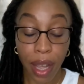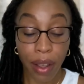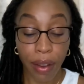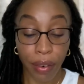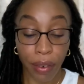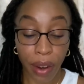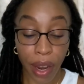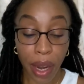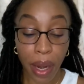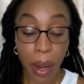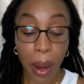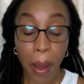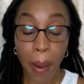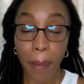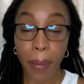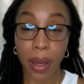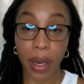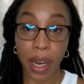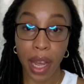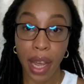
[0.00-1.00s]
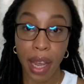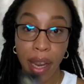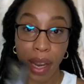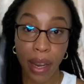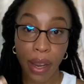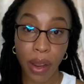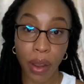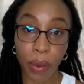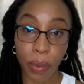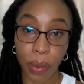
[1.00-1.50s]
right but
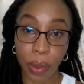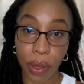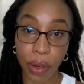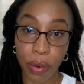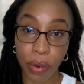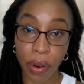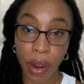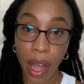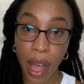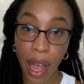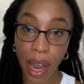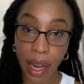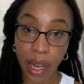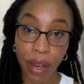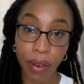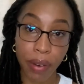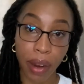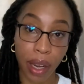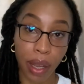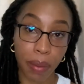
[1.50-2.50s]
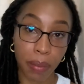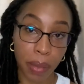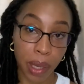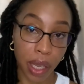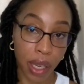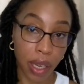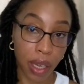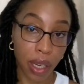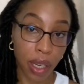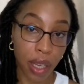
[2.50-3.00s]
i would highly
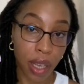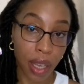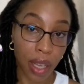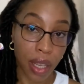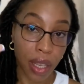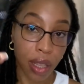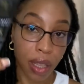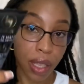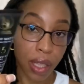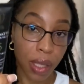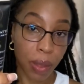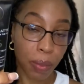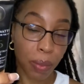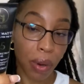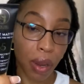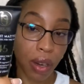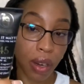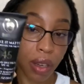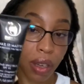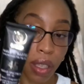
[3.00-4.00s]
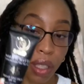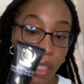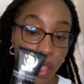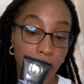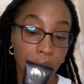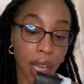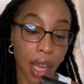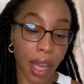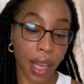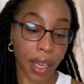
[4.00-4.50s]
recommend this product
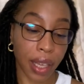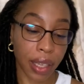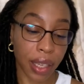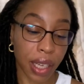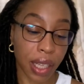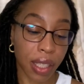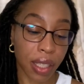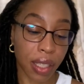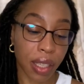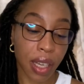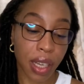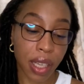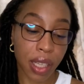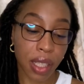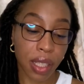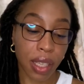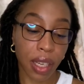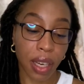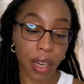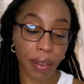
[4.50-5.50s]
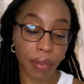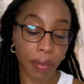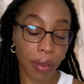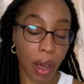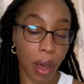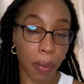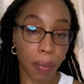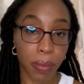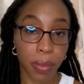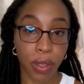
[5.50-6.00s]
and it does live
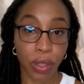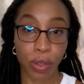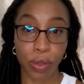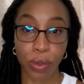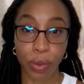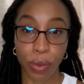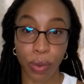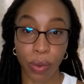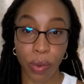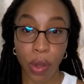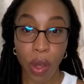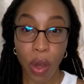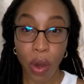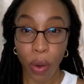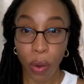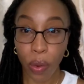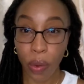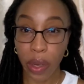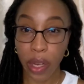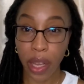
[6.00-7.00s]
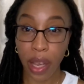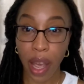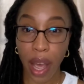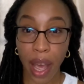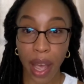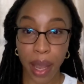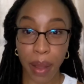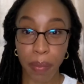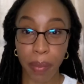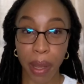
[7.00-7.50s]
up to all the
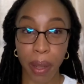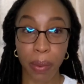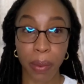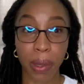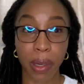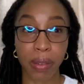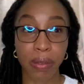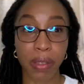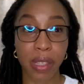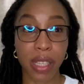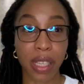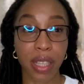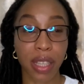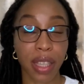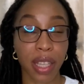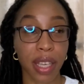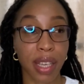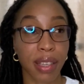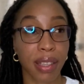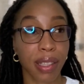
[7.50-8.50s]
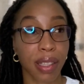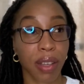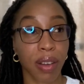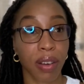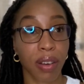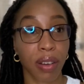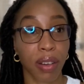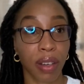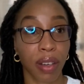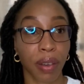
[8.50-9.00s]
hype i would have seen things
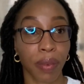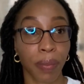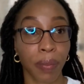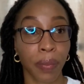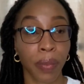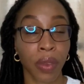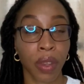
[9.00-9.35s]
on